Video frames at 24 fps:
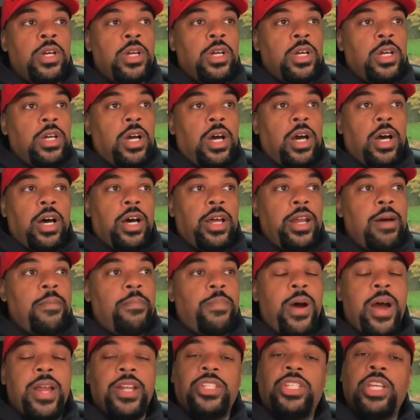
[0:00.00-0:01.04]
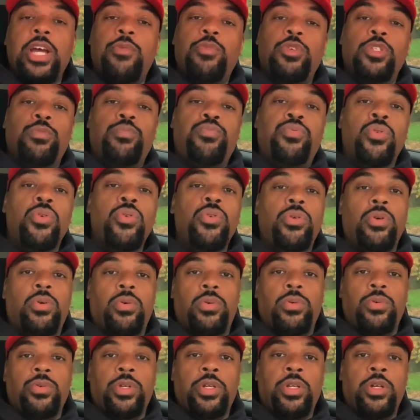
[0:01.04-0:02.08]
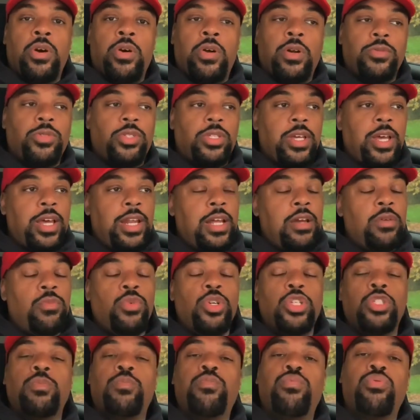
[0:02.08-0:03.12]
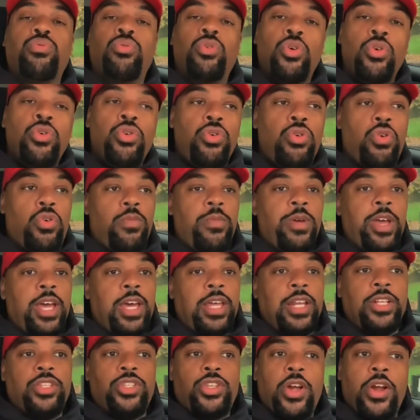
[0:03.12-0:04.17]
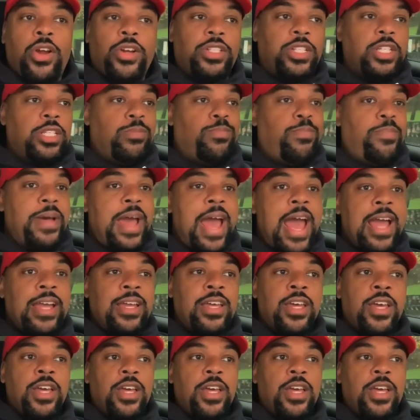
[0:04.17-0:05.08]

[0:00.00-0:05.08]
That body shot was brutal. You know what I'm saying? It was brutal, man. He turned his back.